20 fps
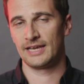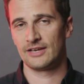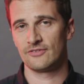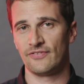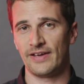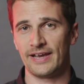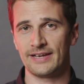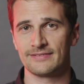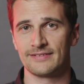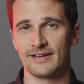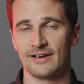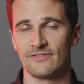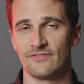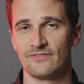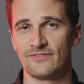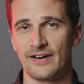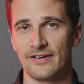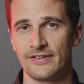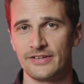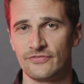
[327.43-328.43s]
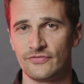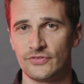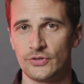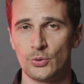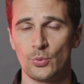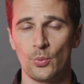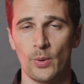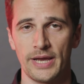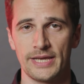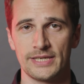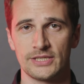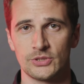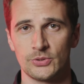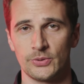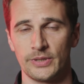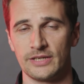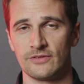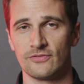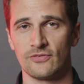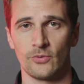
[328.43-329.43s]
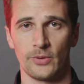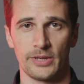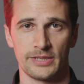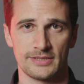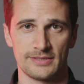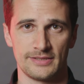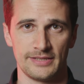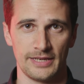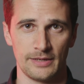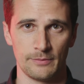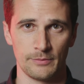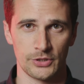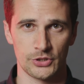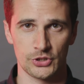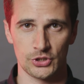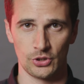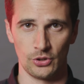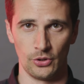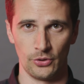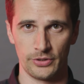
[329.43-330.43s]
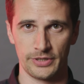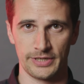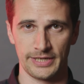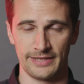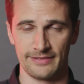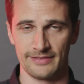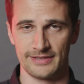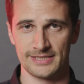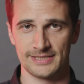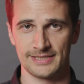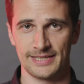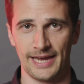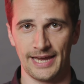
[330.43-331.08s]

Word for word: In fact, there are very few ways to influence the image look in this